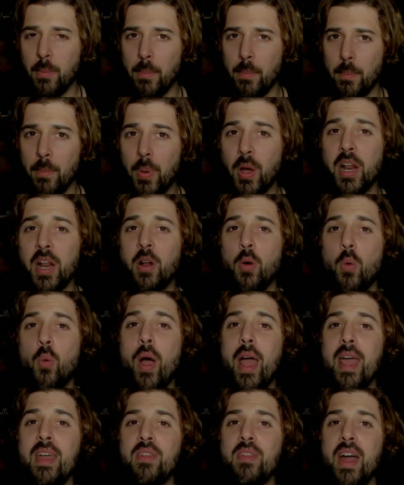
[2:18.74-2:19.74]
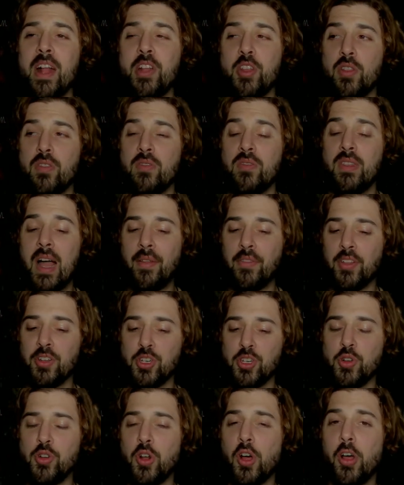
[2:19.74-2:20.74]
but in a way that, not that
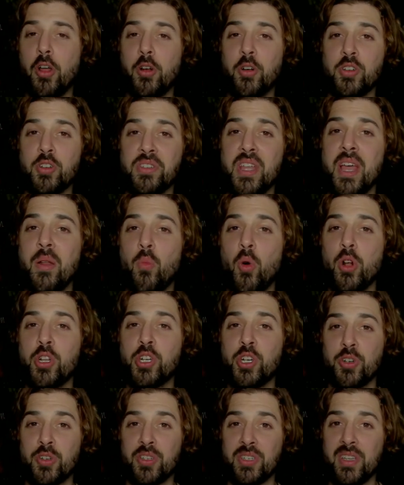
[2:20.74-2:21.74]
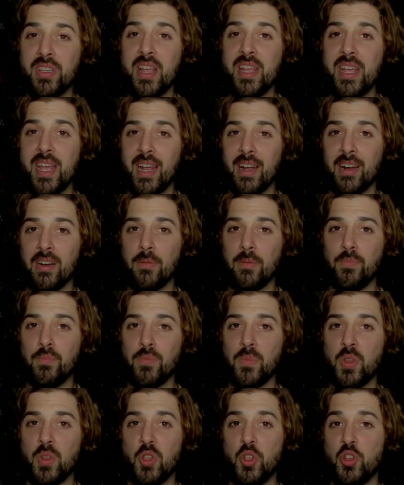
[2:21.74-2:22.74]
you don't understand what you're seeing,
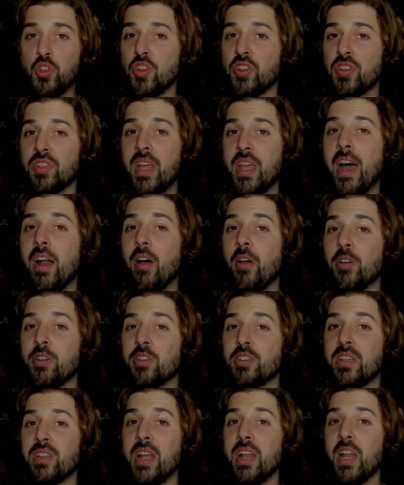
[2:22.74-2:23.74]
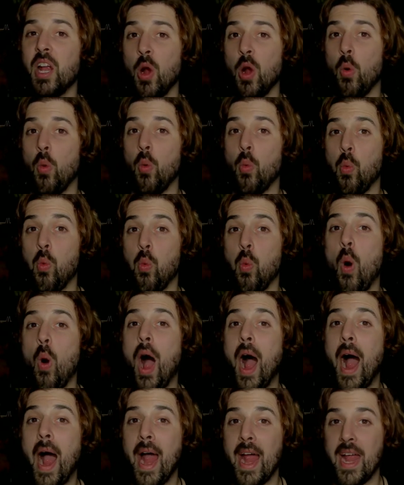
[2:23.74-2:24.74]
you're just not understanding
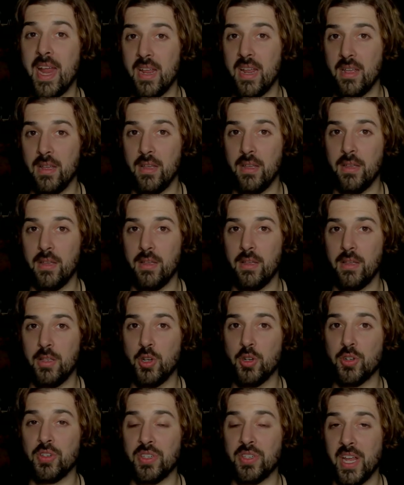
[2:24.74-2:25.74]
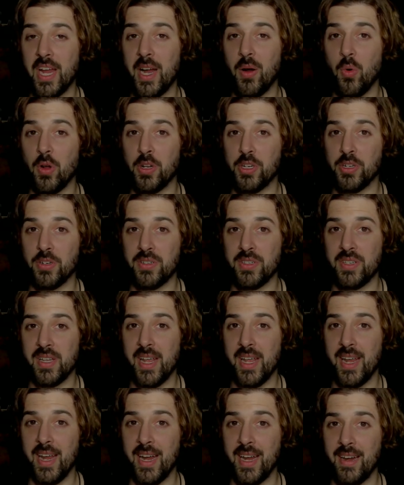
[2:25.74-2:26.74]
why you're seeing what you're
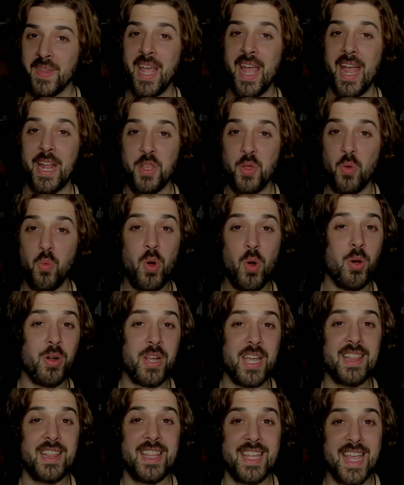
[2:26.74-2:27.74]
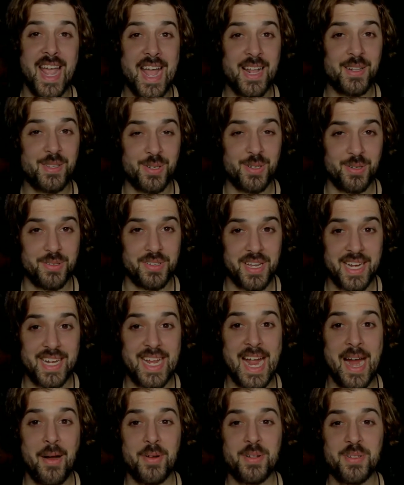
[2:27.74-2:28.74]
seeing. And you will get the answers, I
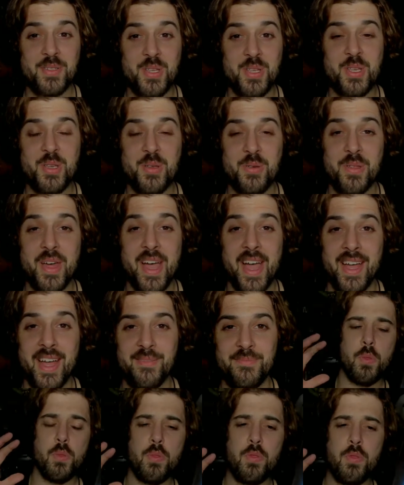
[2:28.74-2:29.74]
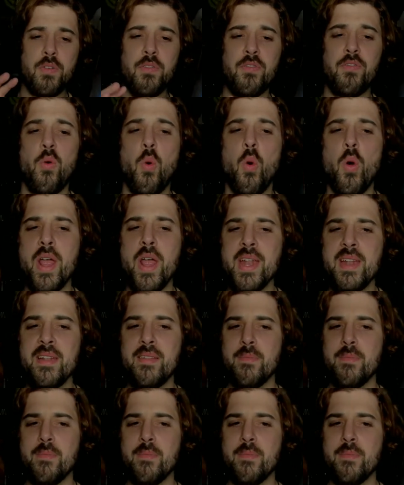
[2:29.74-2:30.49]
guarantee you that. The Void,